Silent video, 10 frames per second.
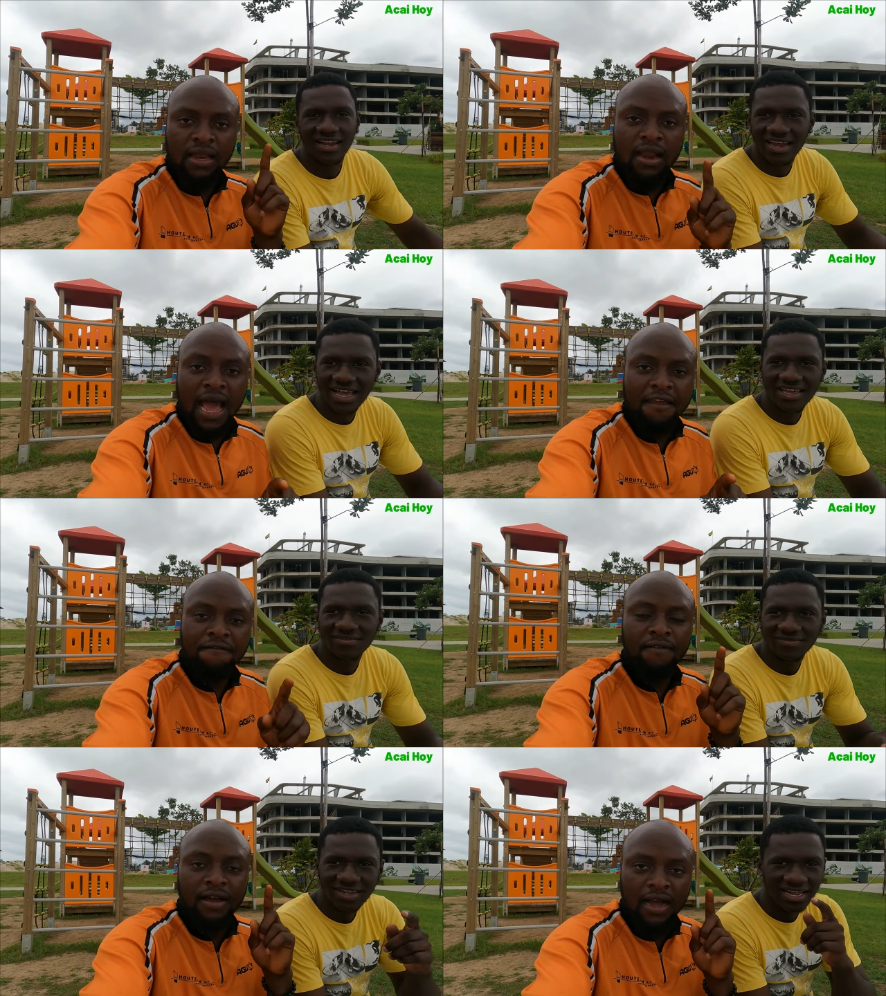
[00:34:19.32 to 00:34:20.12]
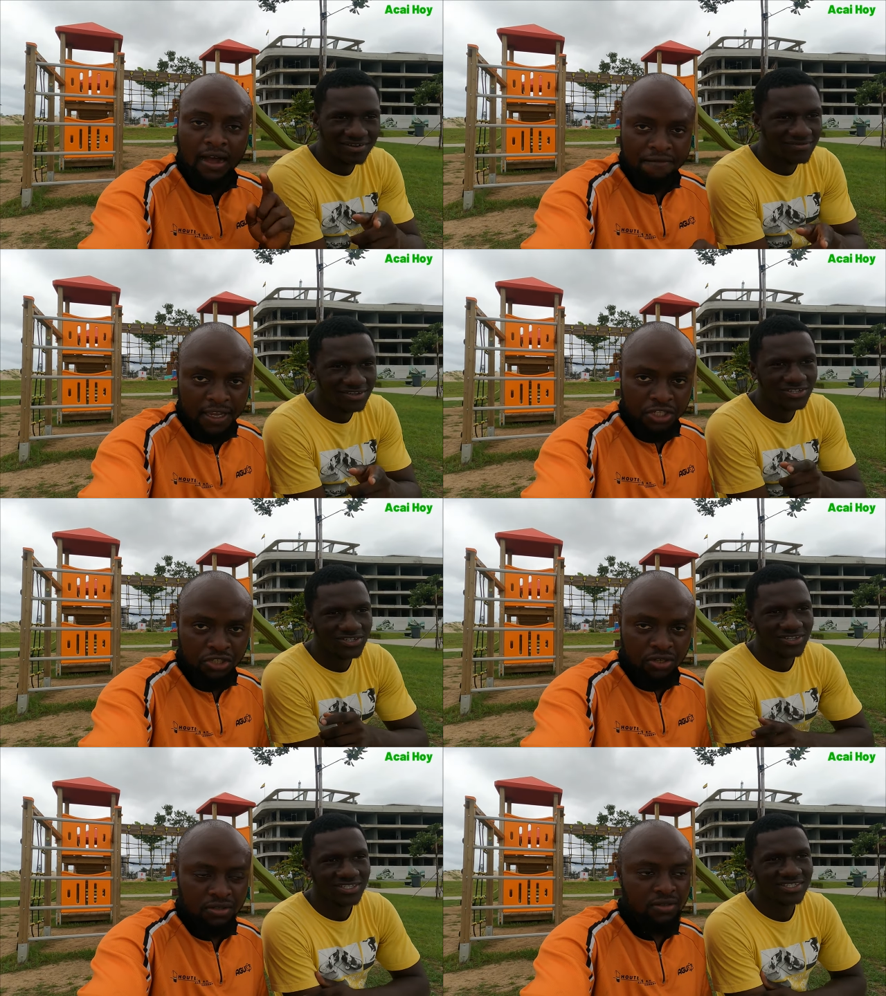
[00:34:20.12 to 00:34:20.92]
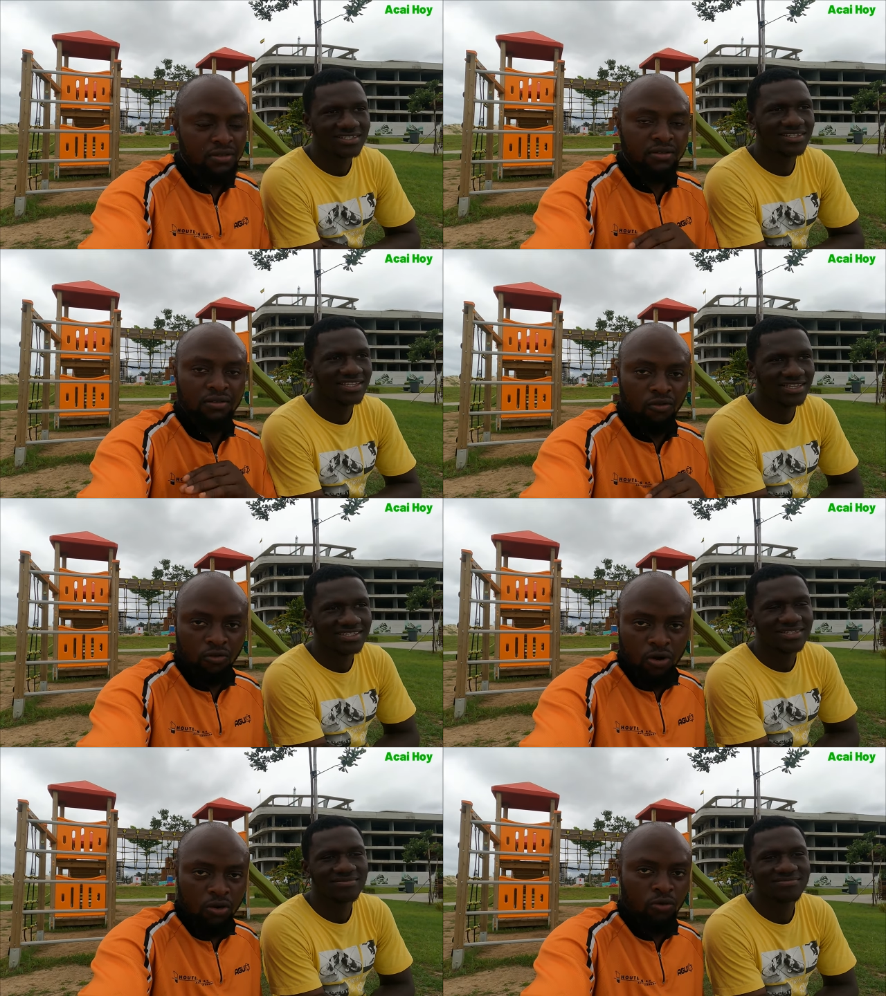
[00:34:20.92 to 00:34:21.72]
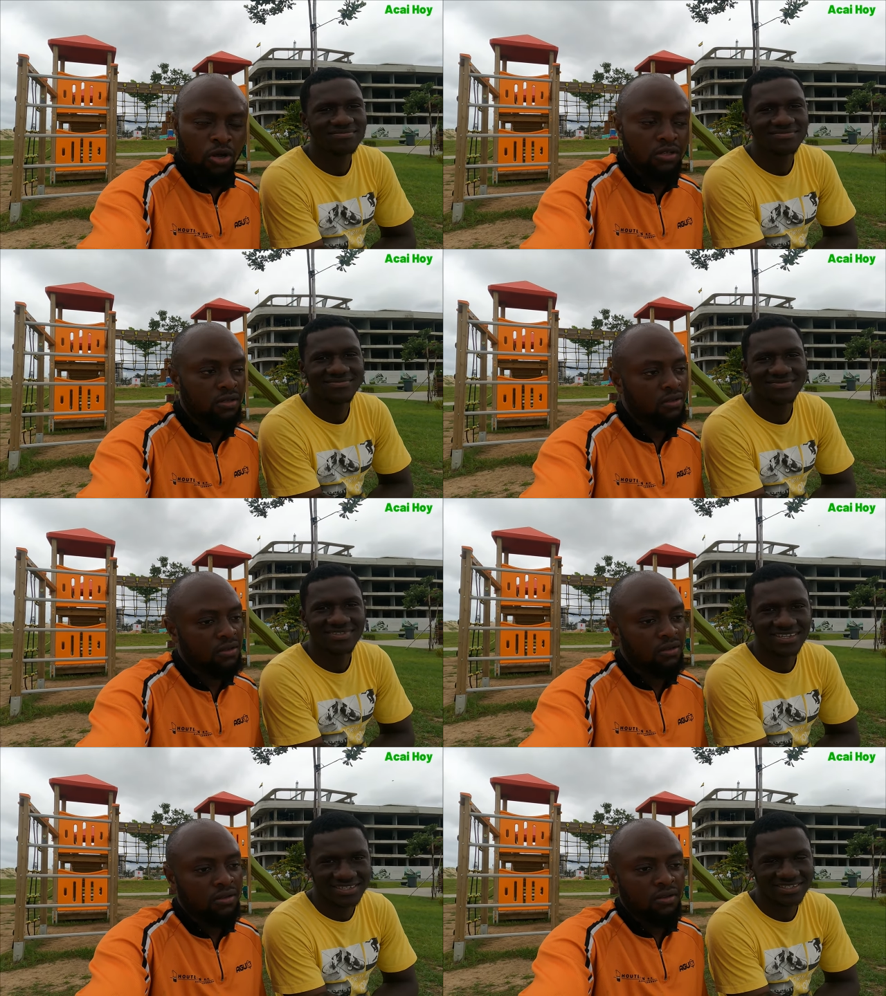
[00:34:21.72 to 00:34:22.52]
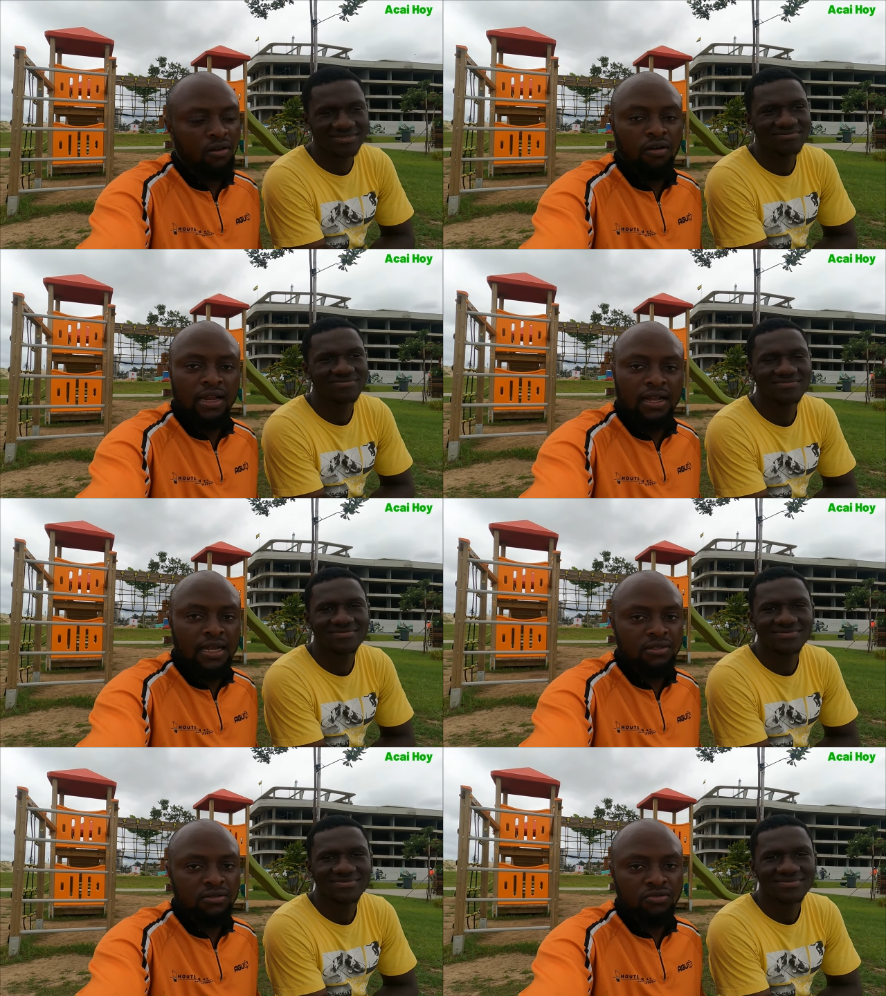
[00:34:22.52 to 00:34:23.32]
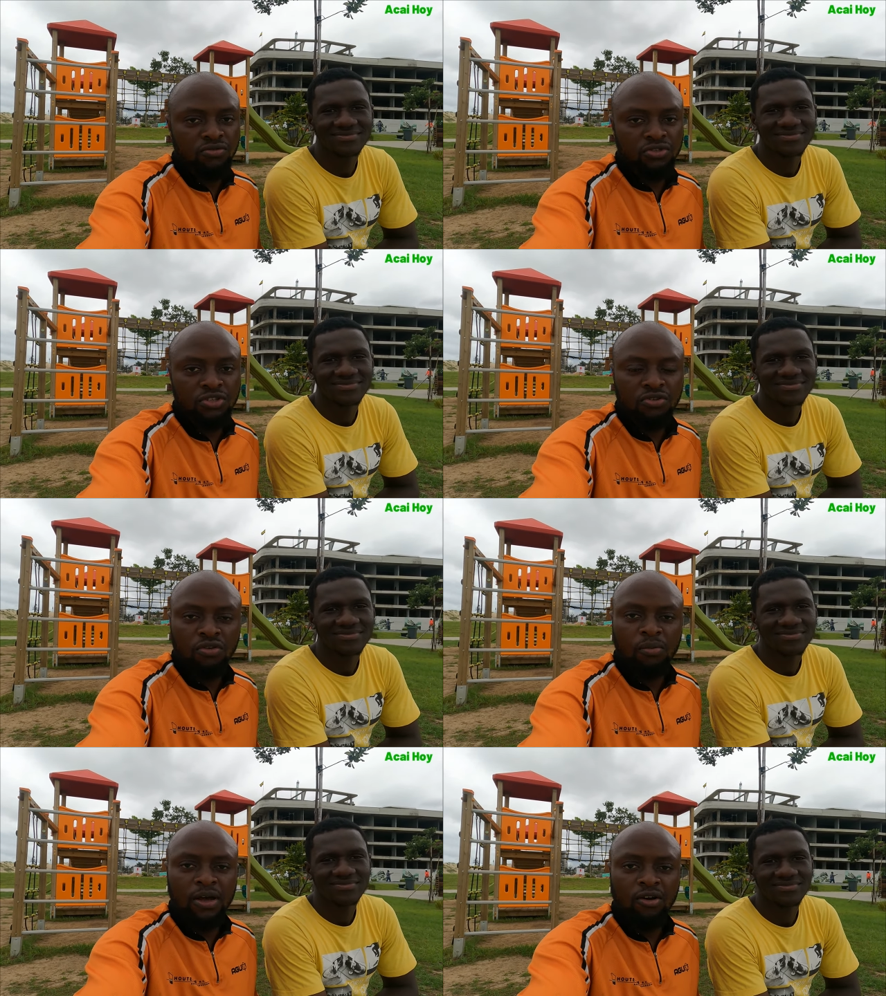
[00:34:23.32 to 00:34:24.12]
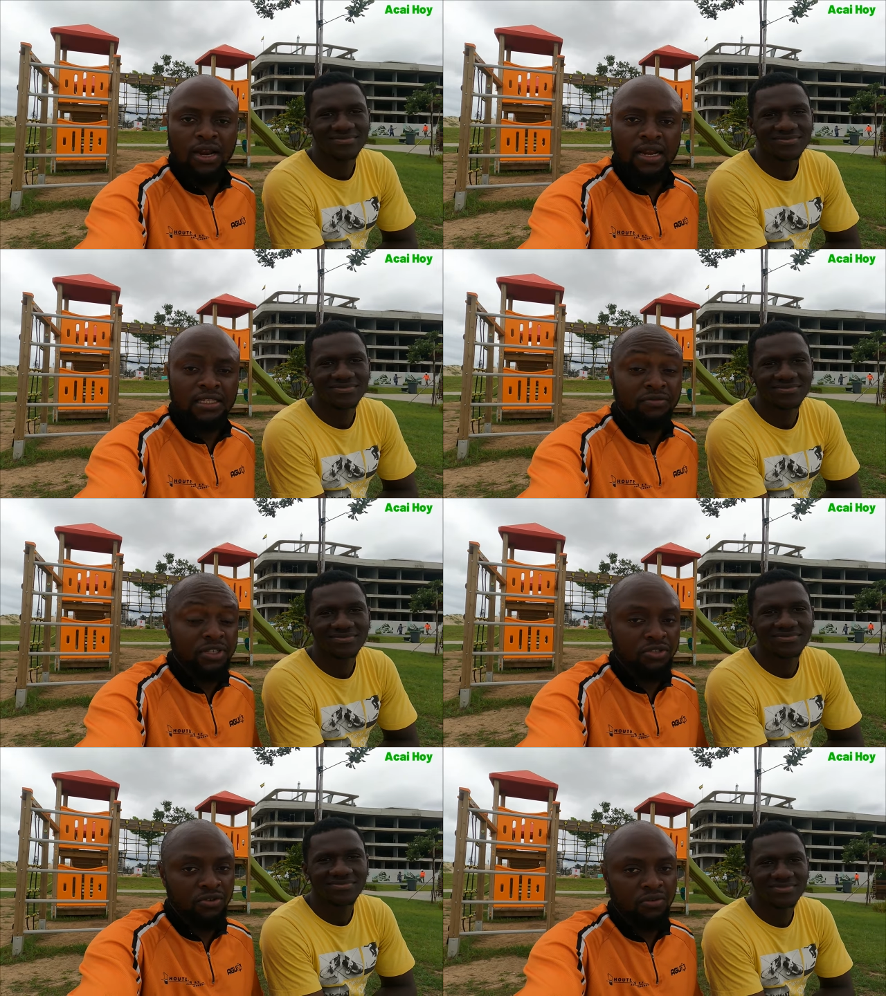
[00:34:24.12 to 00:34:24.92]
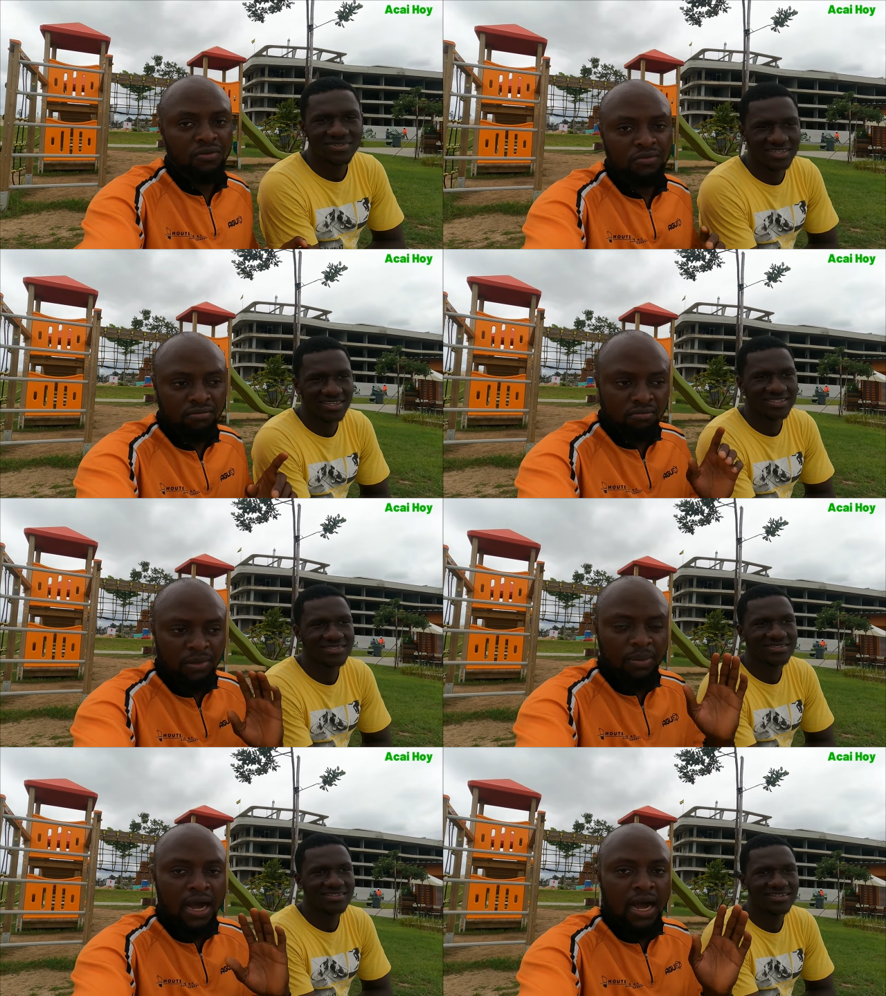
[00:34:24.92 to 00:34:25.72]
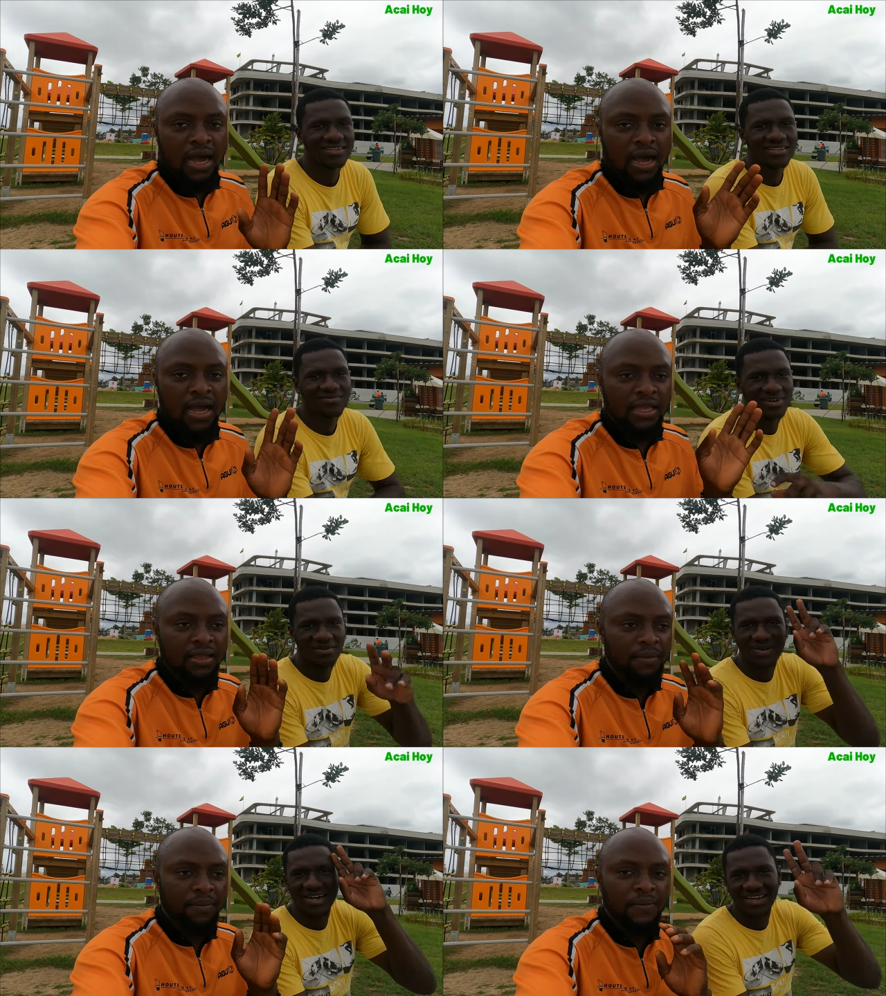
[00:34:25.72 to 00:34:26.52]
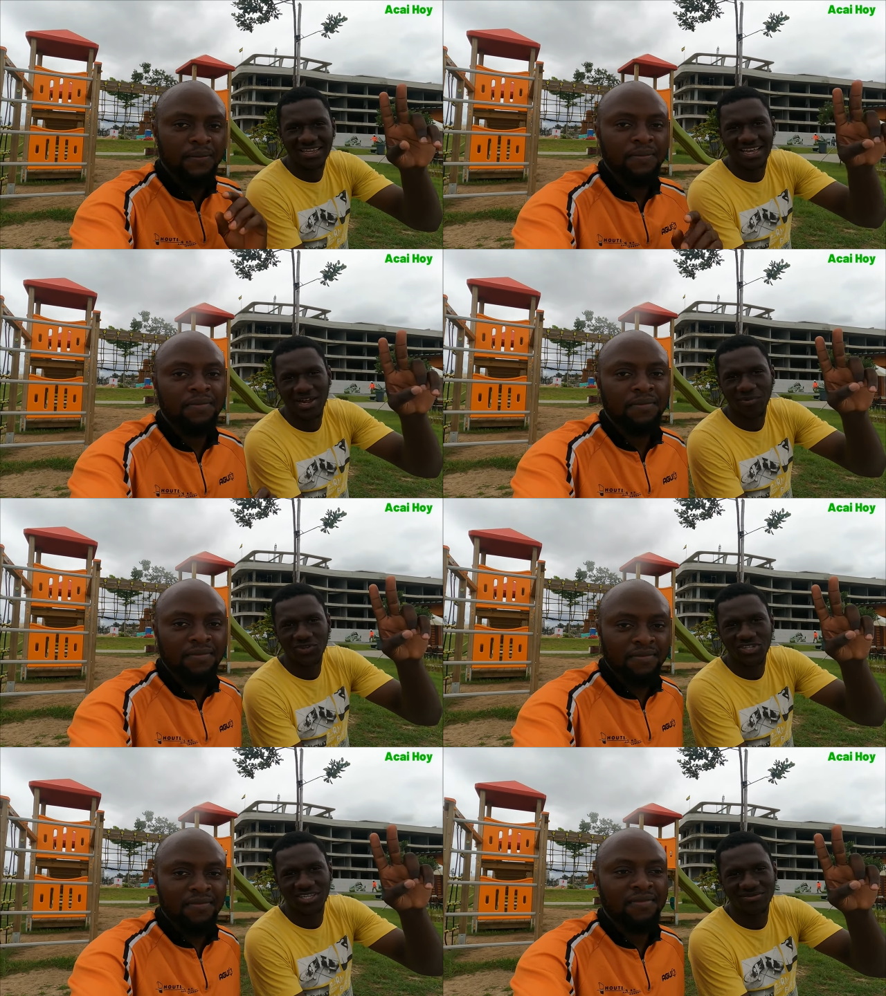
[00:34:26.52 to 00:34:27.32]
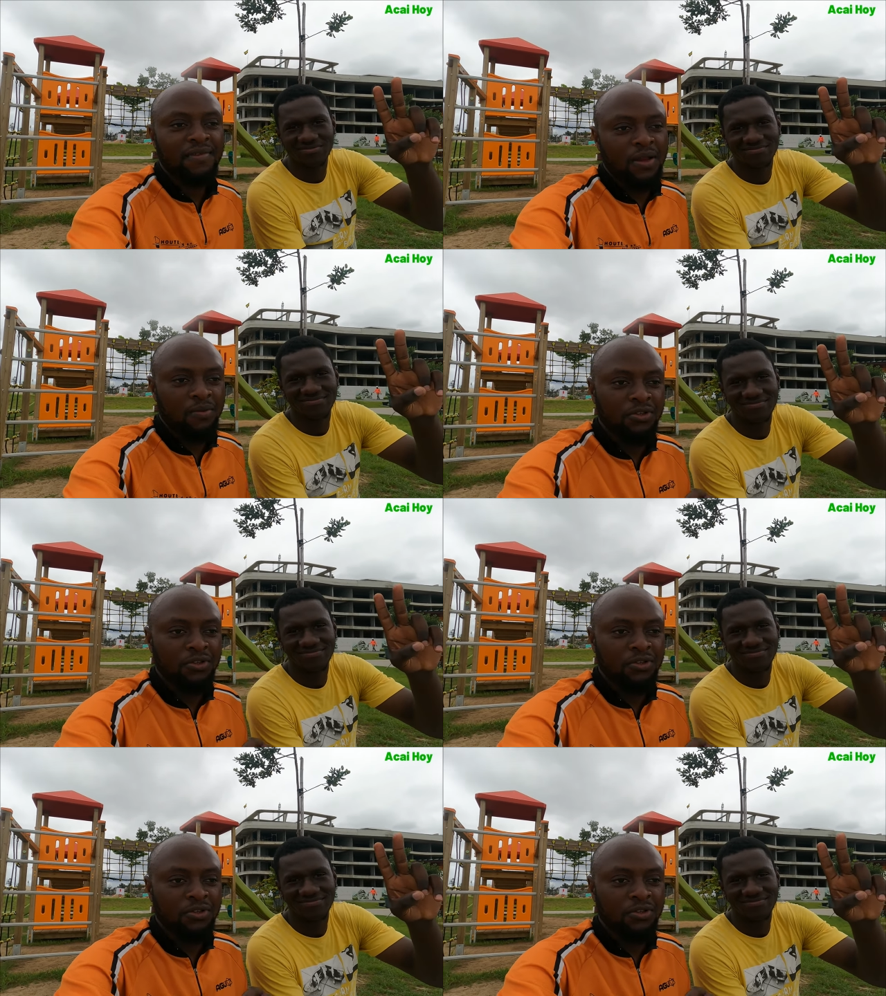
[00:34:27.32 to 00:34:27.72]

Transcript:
Speaker 1: life, life adventures, adventures. Yes. one word yes. all right guys we'll see you on my other next video
Speaker 2: yes bye bye bye bye a portion a